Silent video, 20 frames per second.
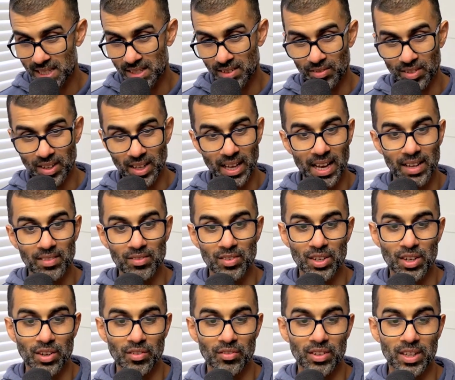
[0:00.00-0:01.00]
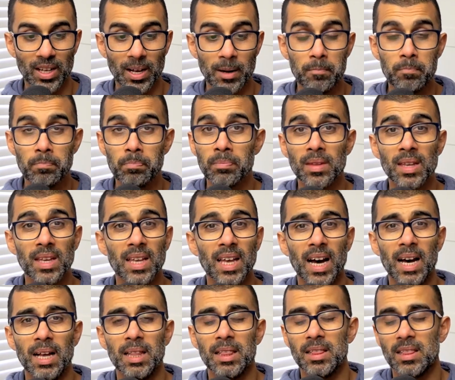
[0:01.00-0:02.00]
like advocate for that.
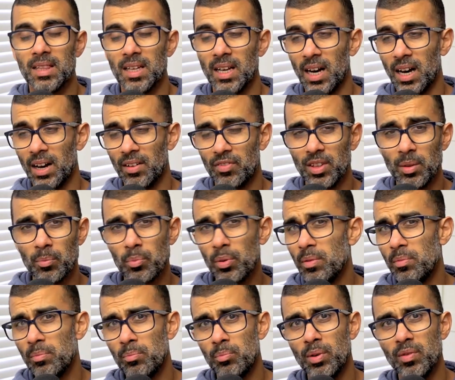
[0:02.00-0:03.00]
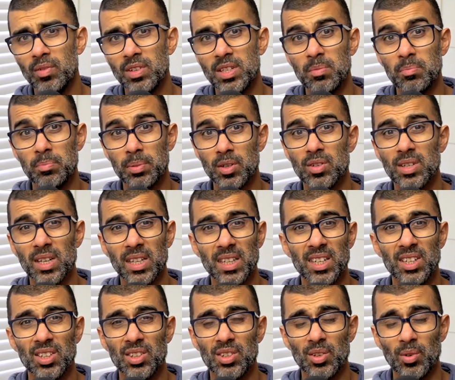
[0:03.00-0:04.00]
And I think previously, because I
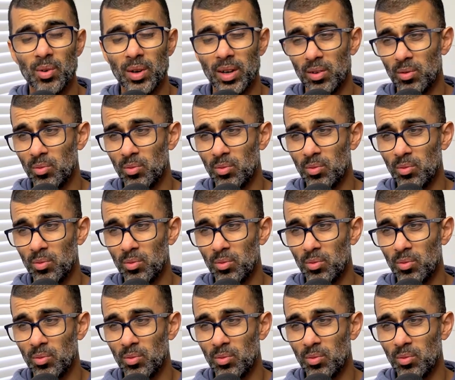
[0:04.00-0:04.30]
didn't do it,